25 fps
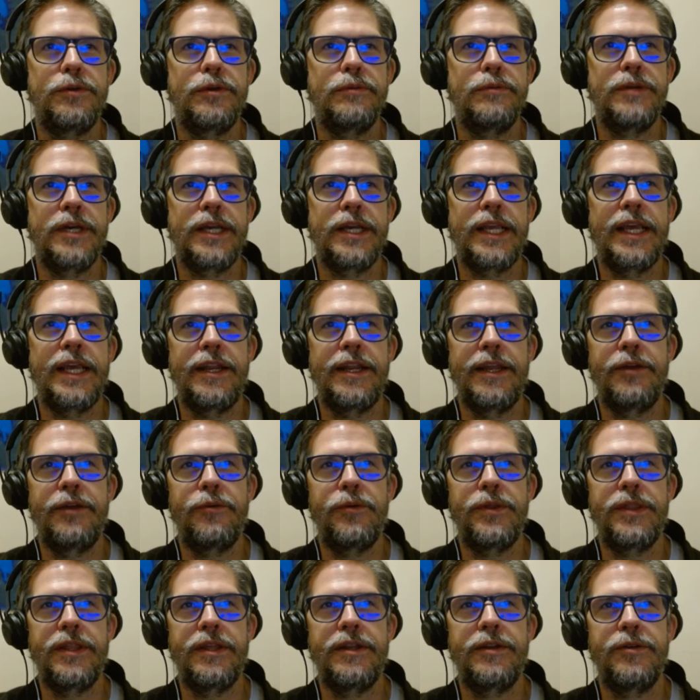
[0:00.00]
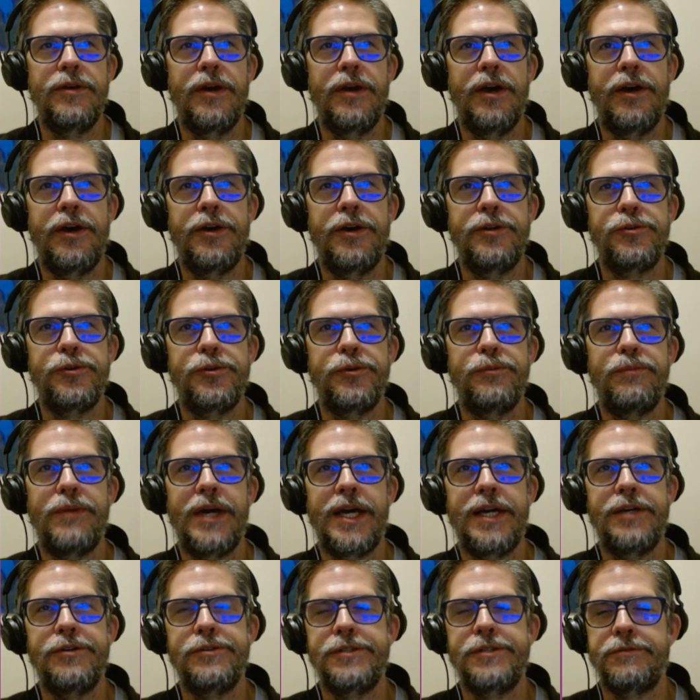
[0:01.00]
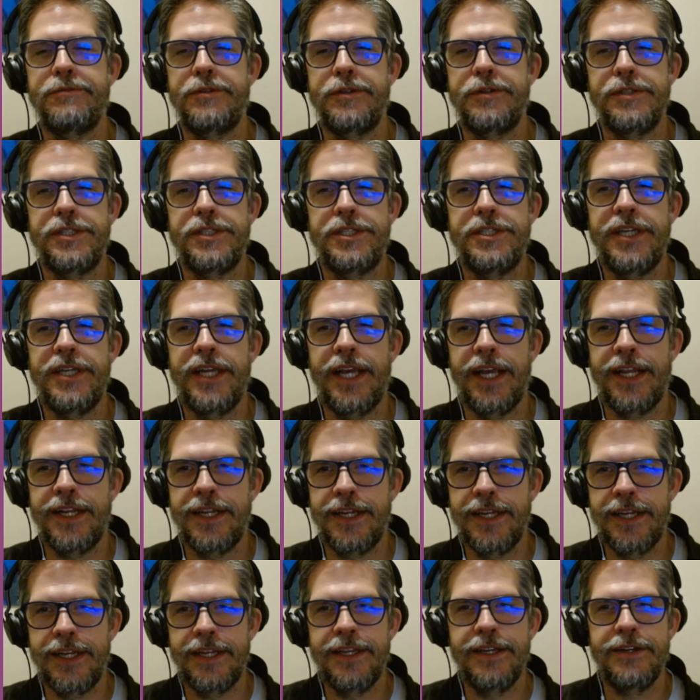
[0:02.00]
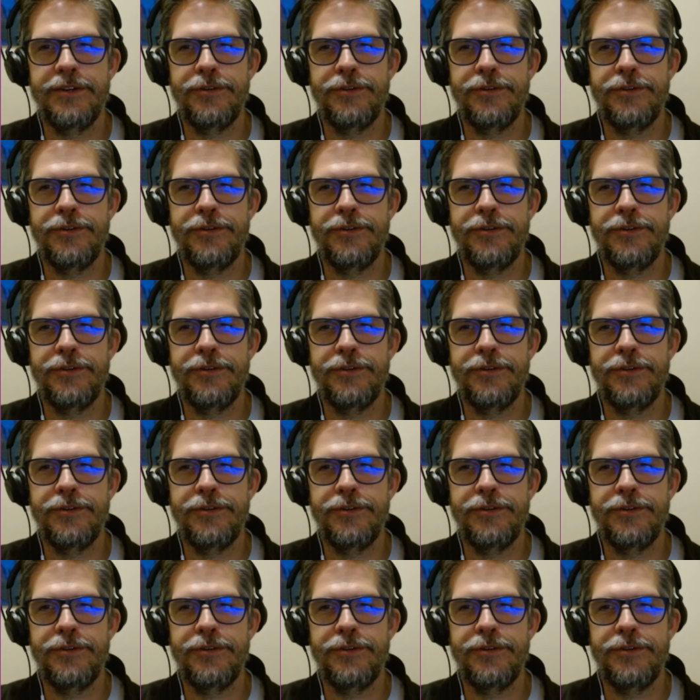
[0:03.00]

I'm not getting within 100 miles of Christianity,